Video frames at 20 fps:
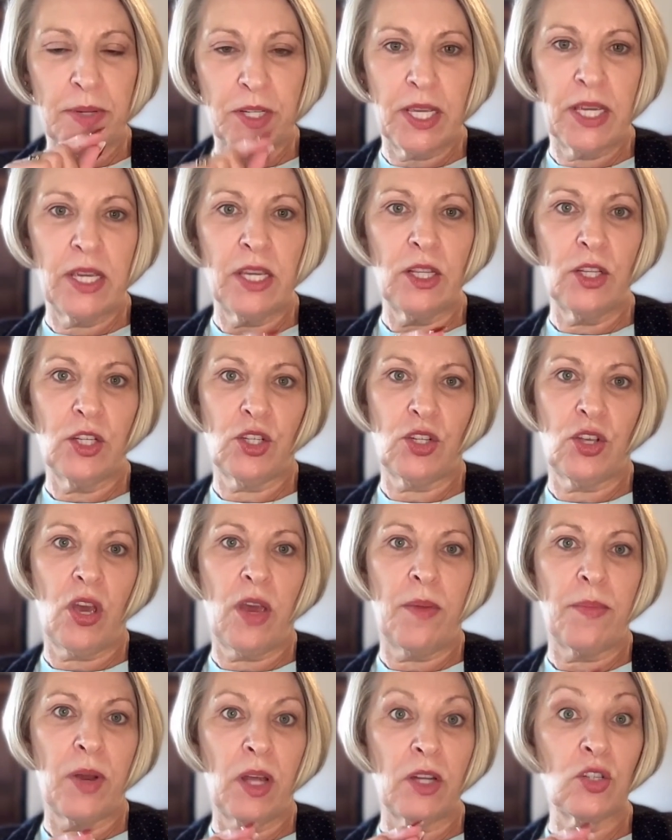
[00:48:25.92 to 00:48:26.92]
a particular
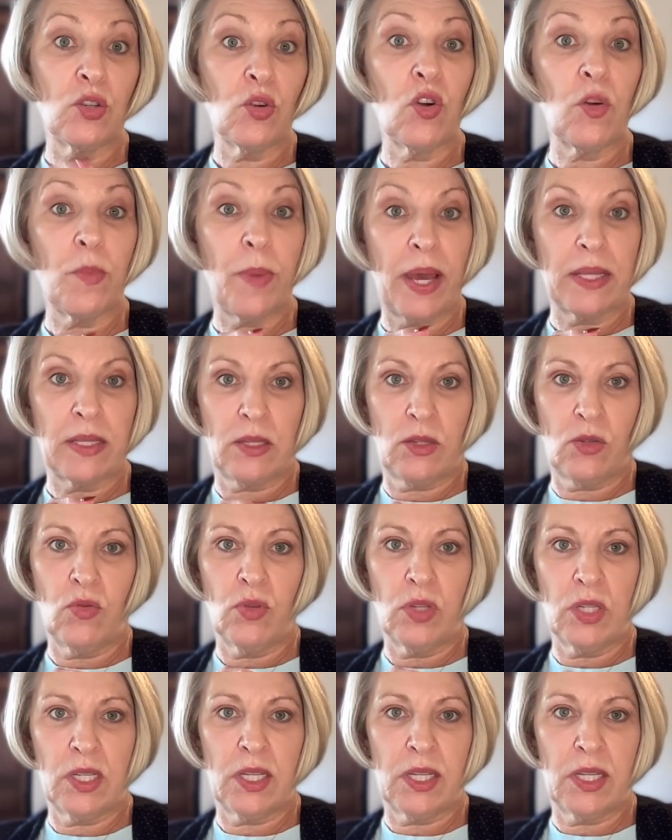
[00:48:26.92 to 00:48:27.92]
term, and I talk about
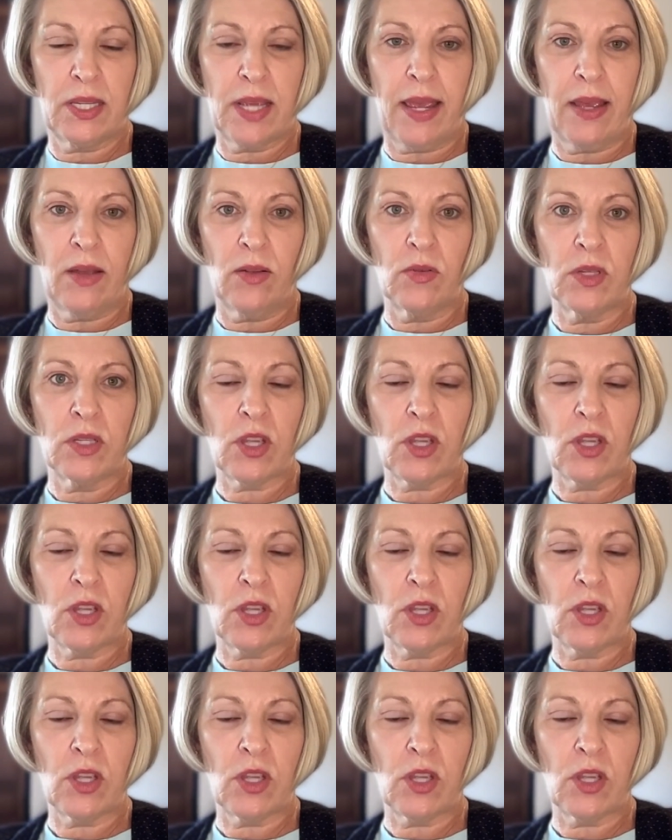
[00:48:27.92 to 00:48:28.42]
source to sale.